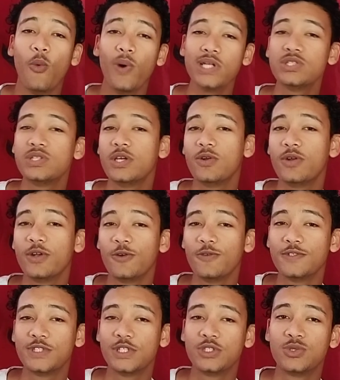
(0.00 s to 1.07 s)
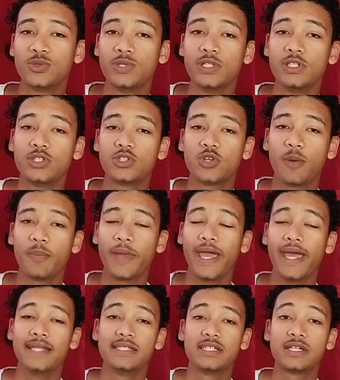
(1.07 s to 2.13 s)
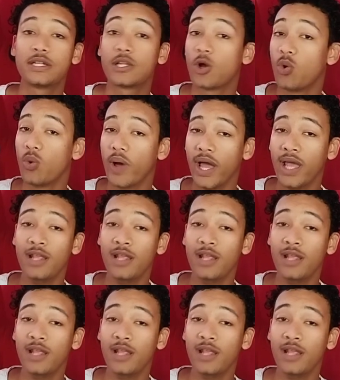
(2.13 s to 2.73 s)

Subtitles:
once you head on over to the tuning shop and throw